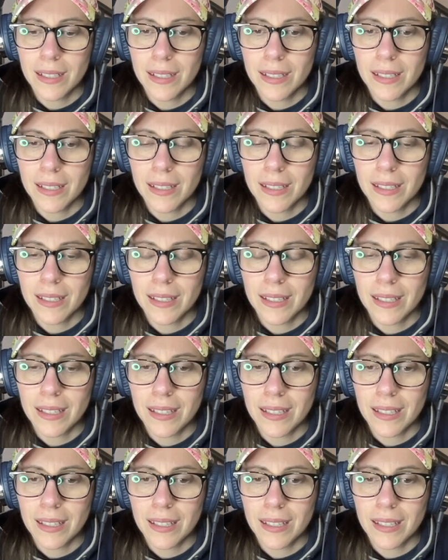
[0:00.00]

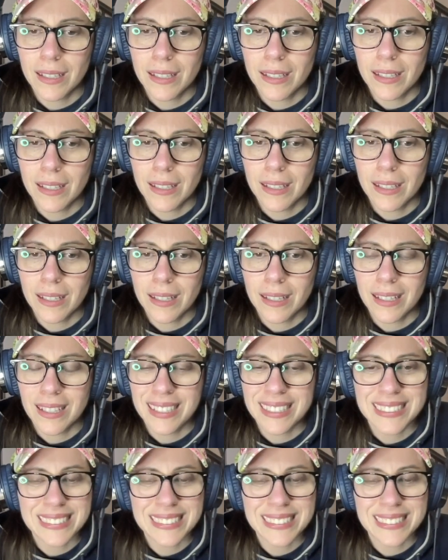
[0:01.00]
Nothing is said.